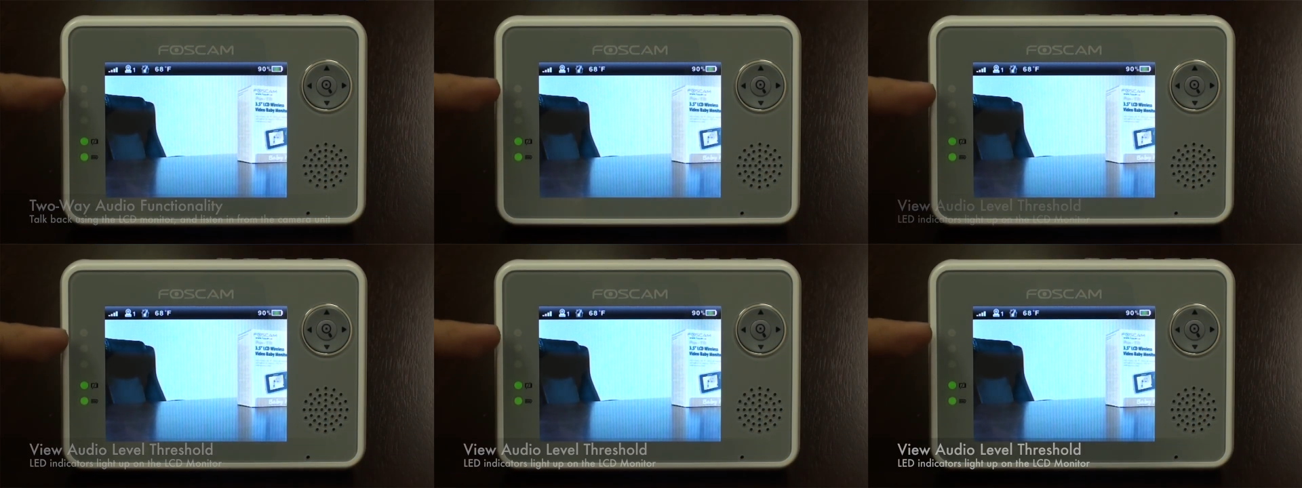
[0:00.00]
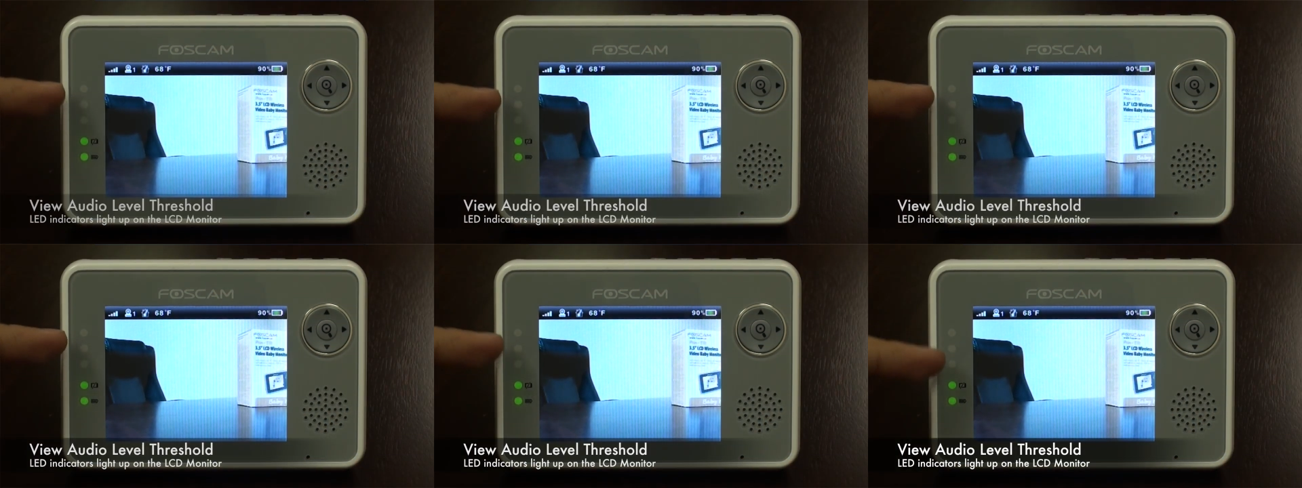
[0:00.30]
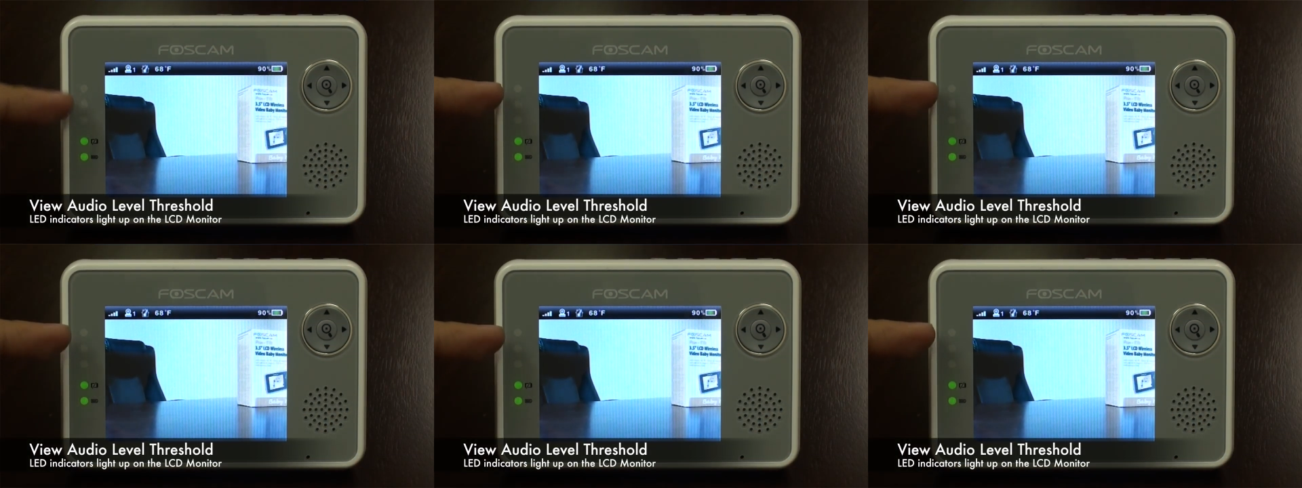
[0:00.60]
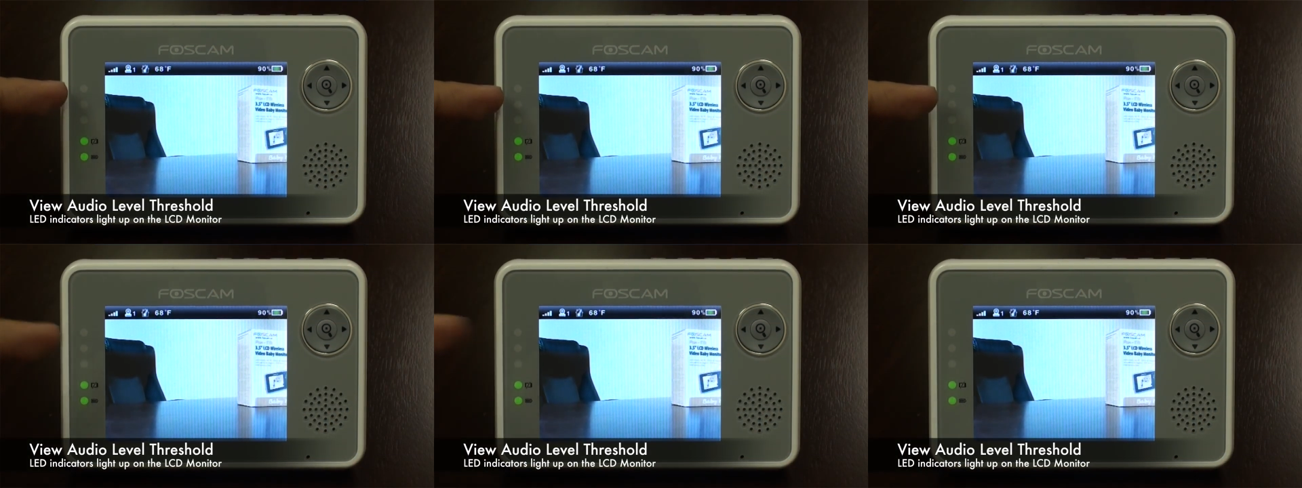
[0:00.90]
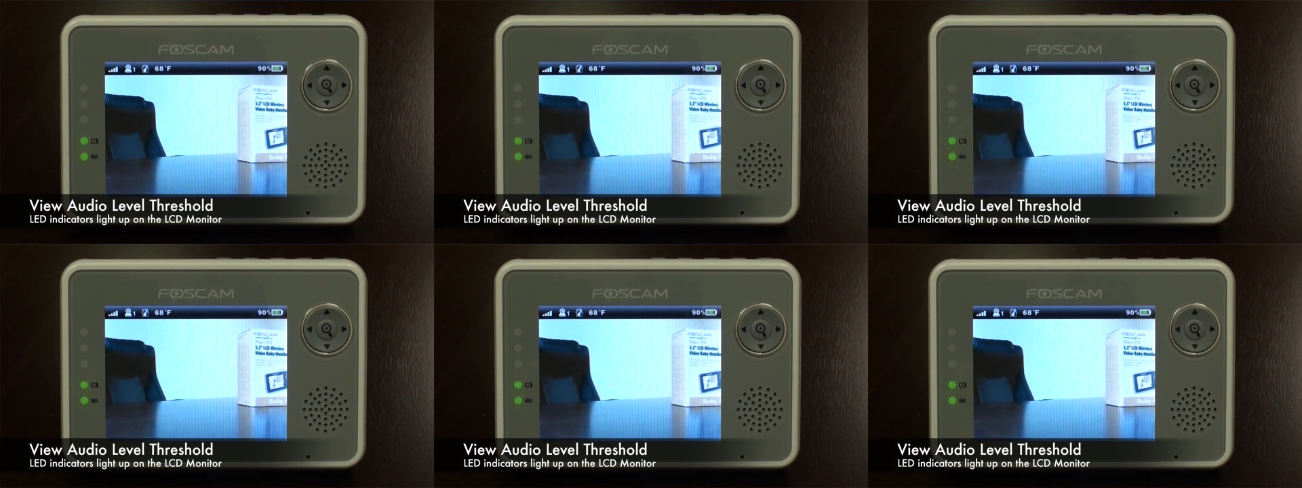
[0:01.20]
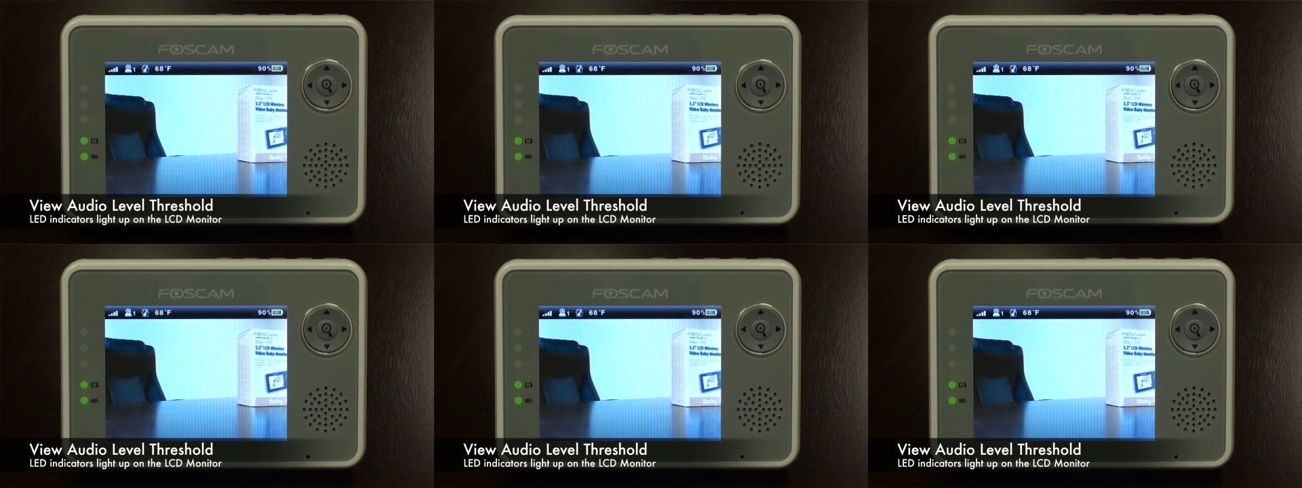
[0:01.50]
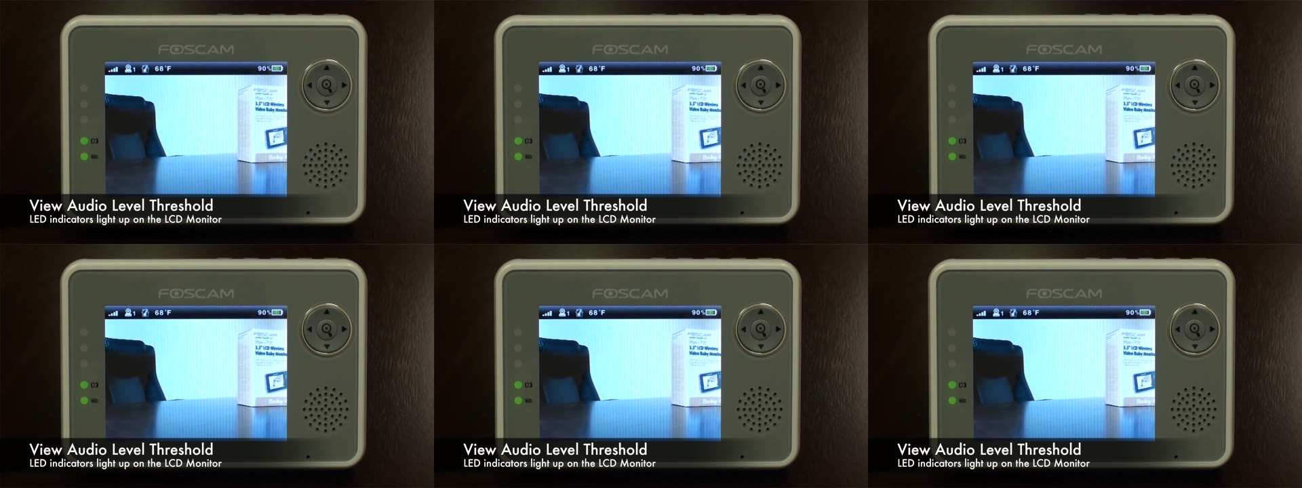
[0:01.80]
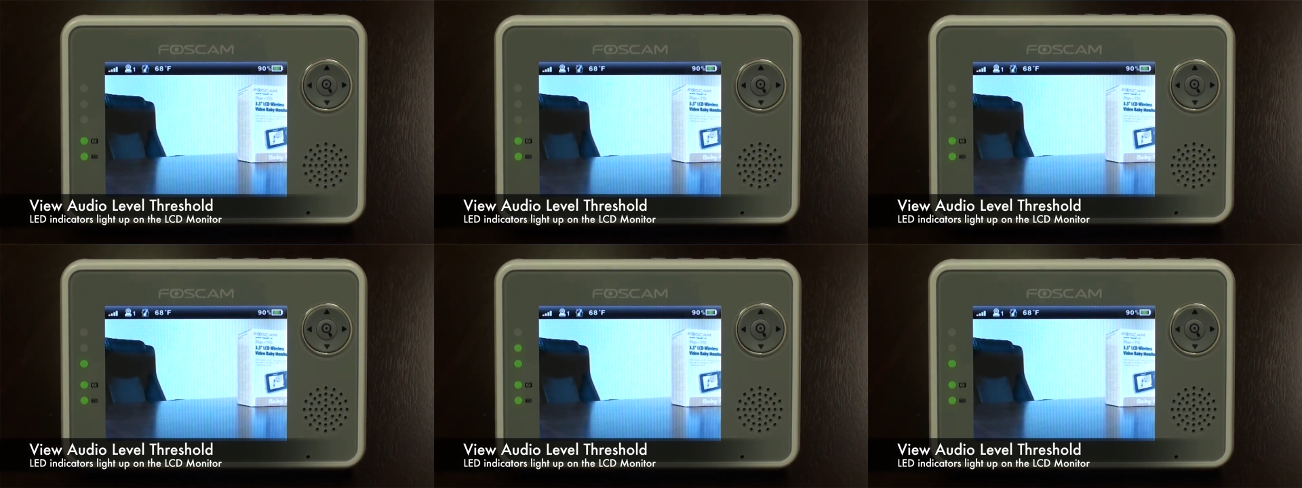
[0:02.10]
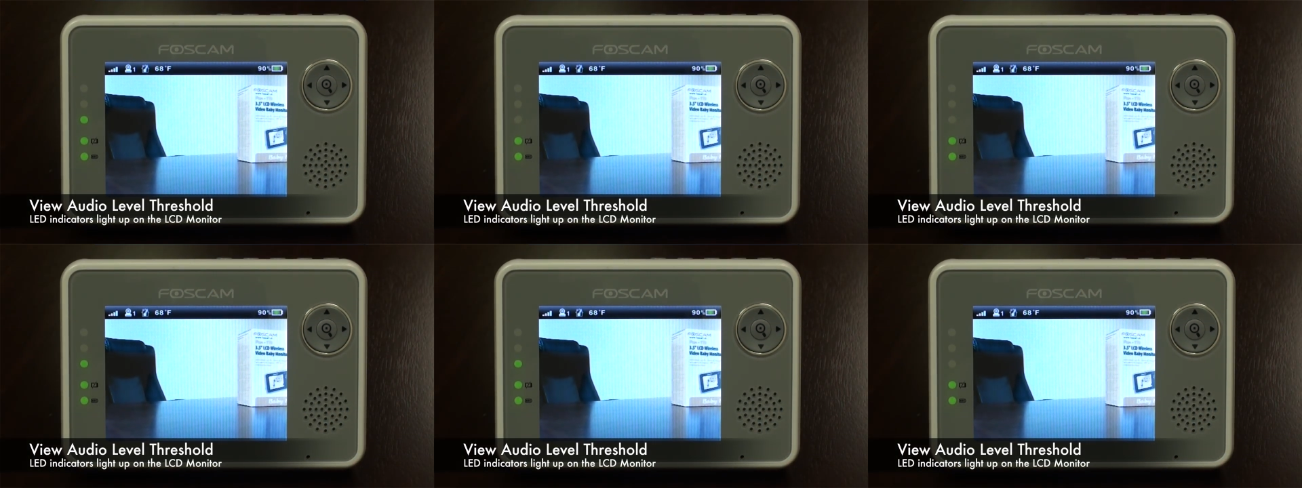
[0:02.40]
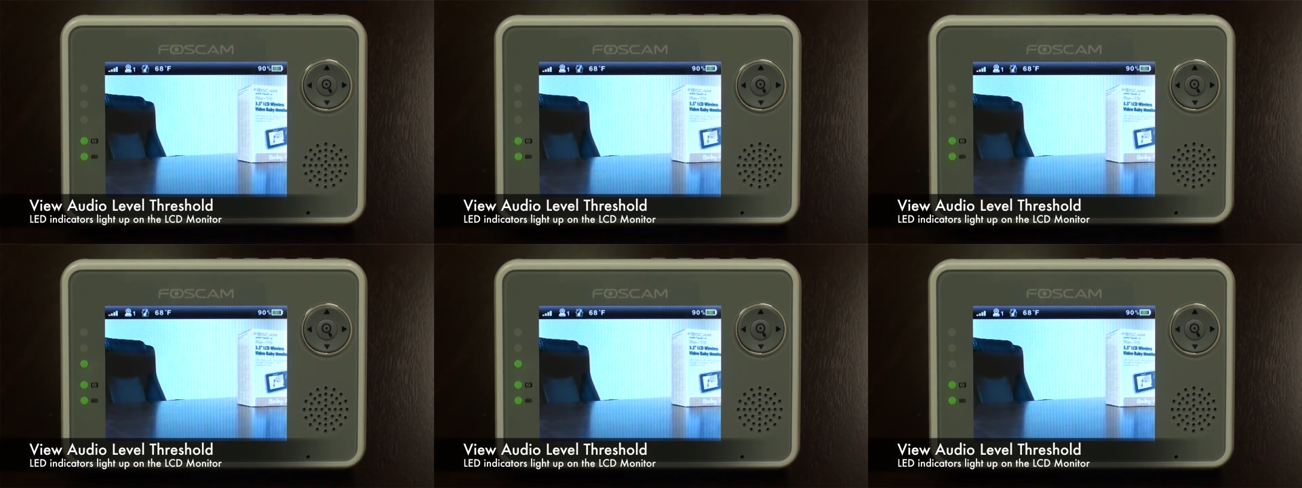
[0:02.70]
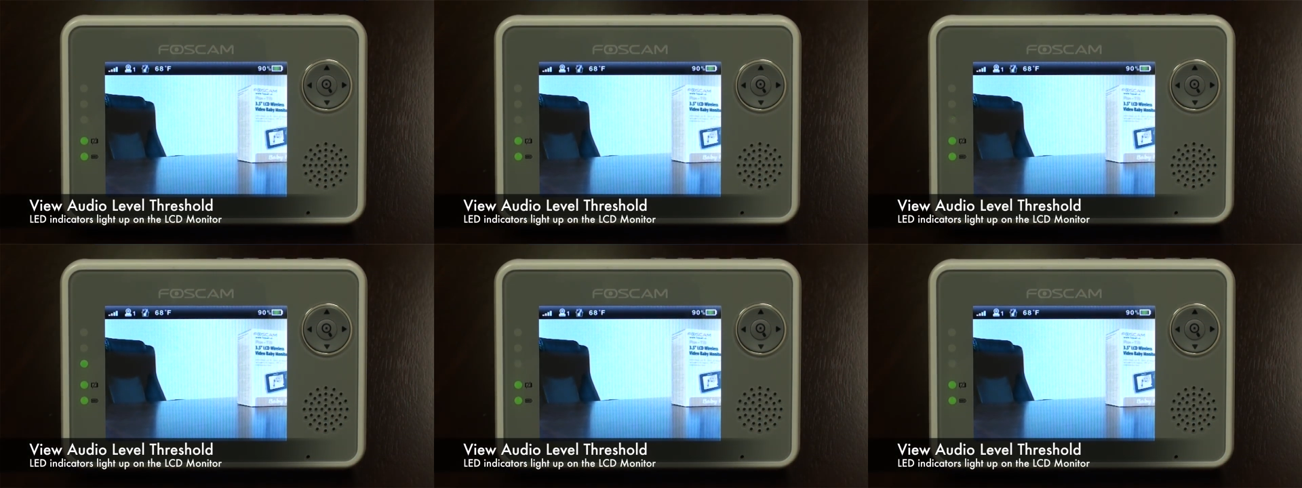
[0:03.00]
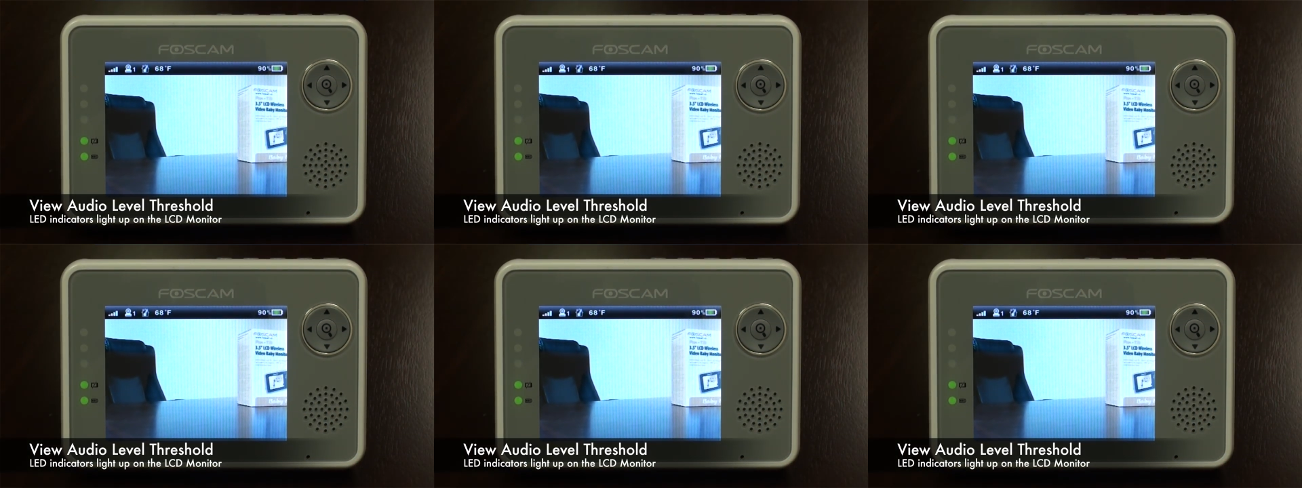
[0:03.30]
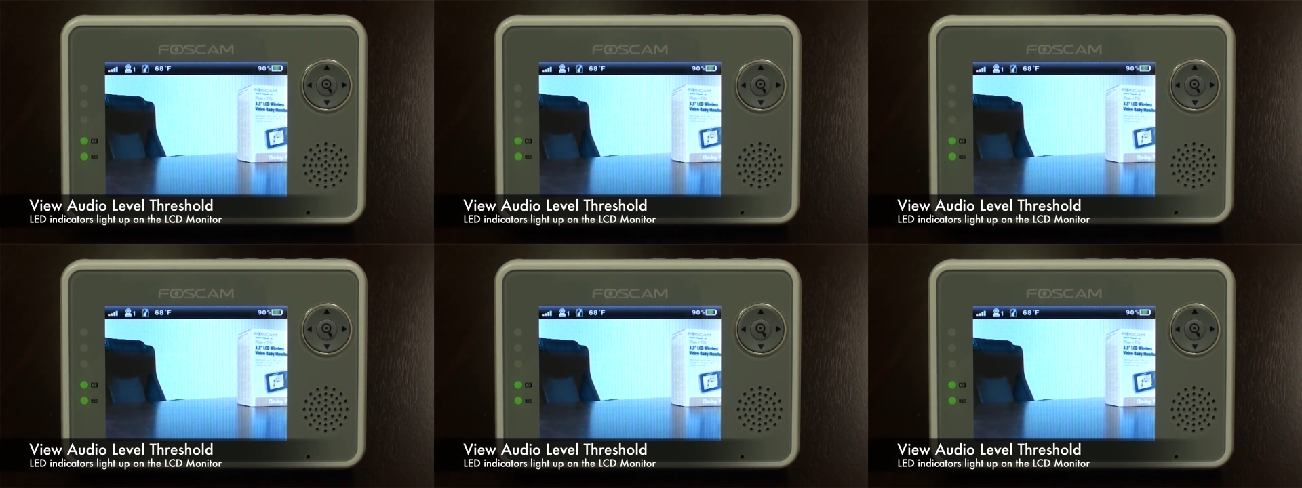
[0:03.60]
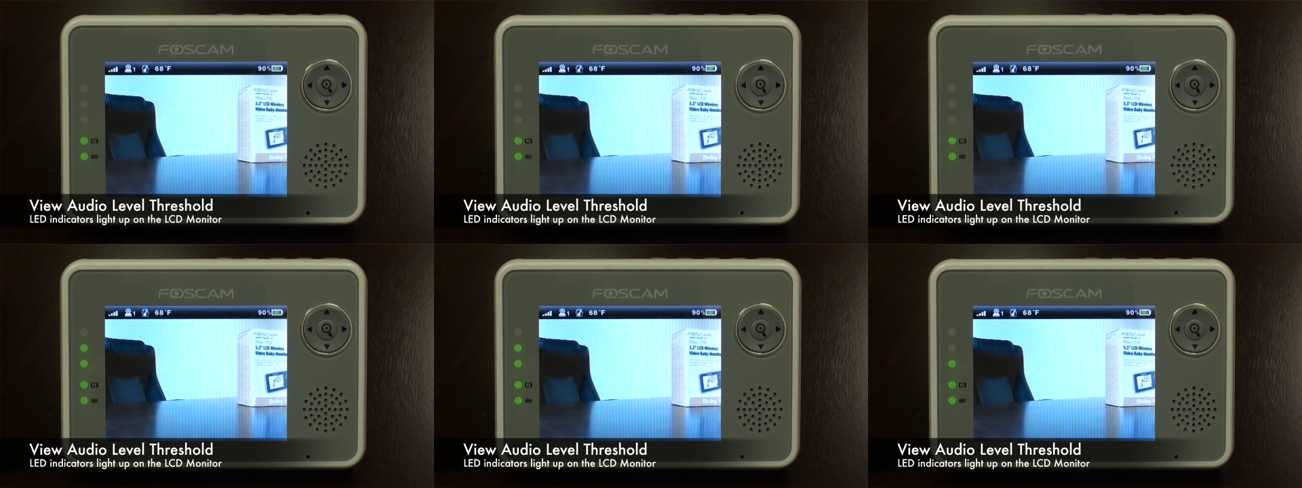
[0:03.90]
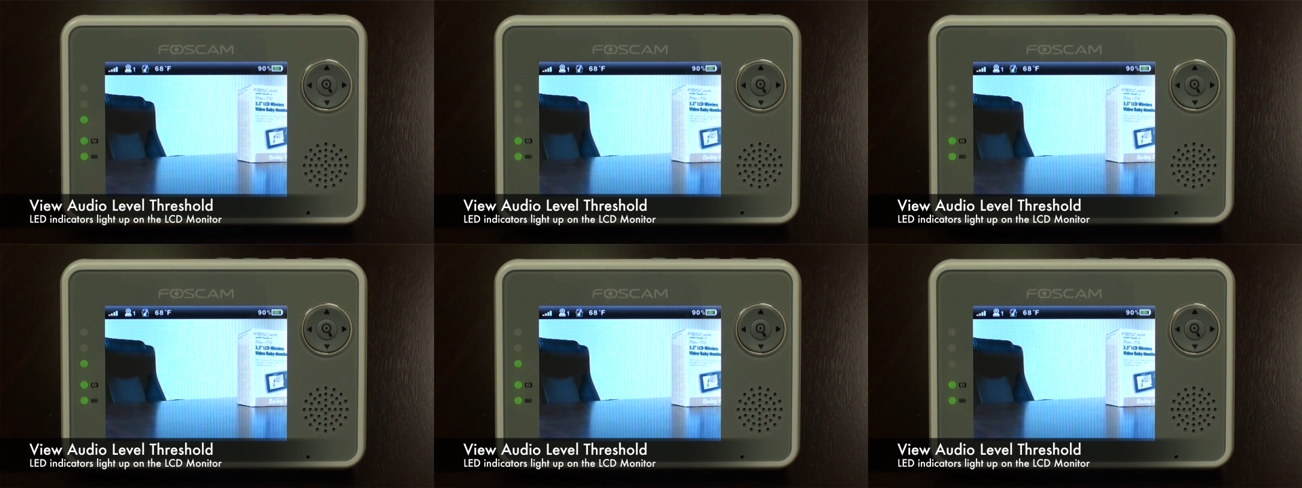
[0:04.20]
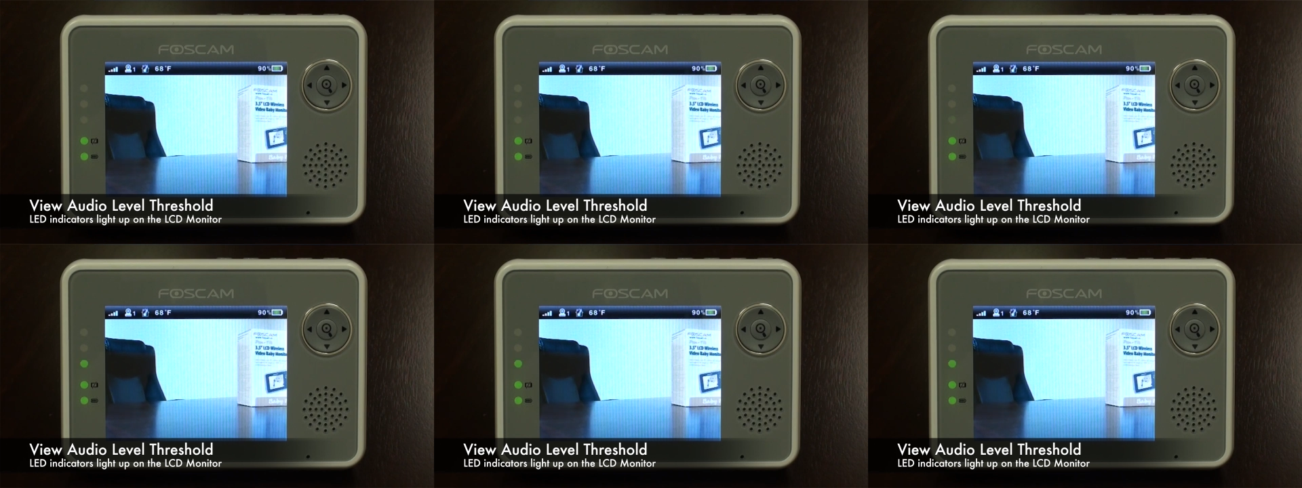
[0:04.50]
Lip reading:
No face is visible, so there are no lips to read.